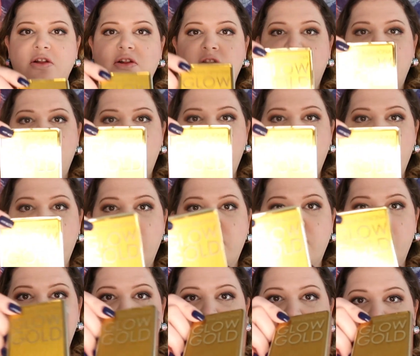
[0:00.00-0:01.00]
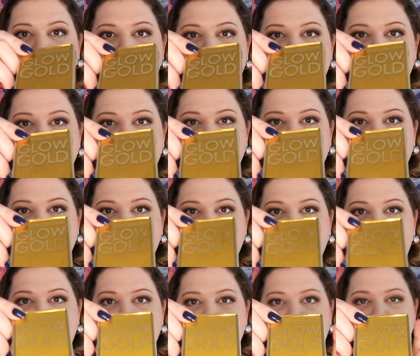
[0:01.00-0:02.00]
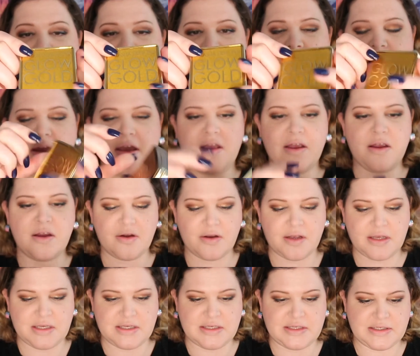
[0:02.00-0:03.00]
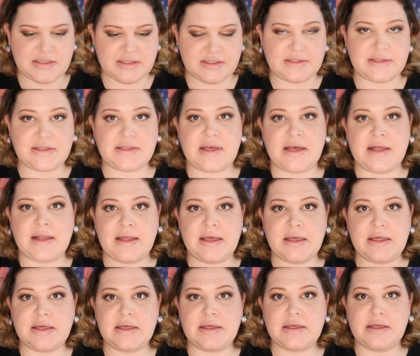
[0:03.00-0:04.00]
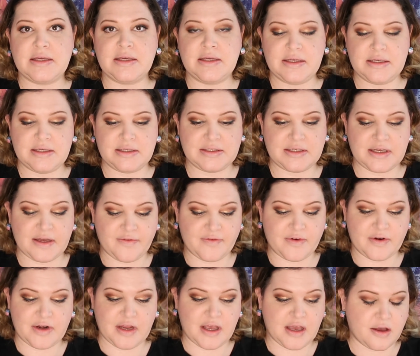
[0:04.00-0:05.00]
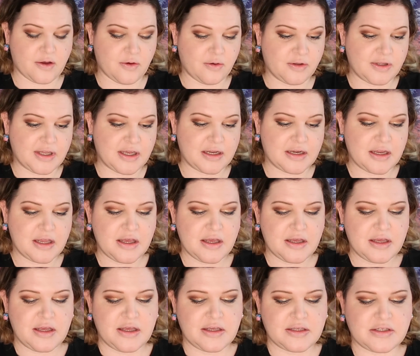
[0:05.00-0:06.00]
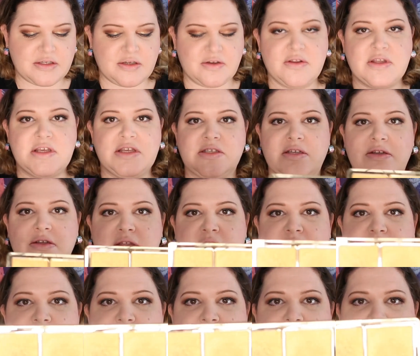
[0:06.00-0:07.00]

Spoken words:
Glow Gold palette right here because I like it, and I've already got gold on, so these are the